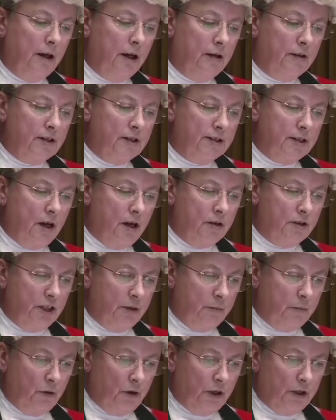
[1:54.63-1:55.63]
and the
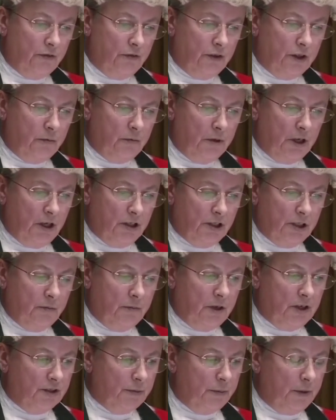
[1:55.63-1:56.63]
starting point for the murder
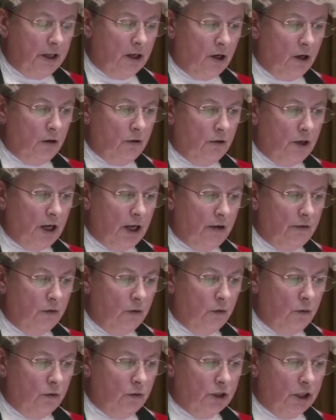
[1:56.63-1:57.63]
must be a whole life
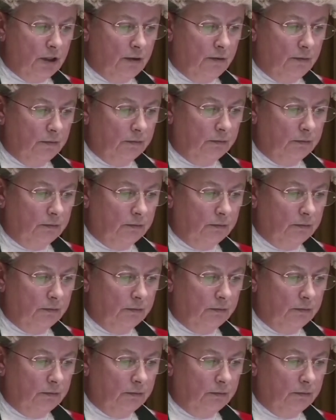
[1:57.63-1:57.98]
order.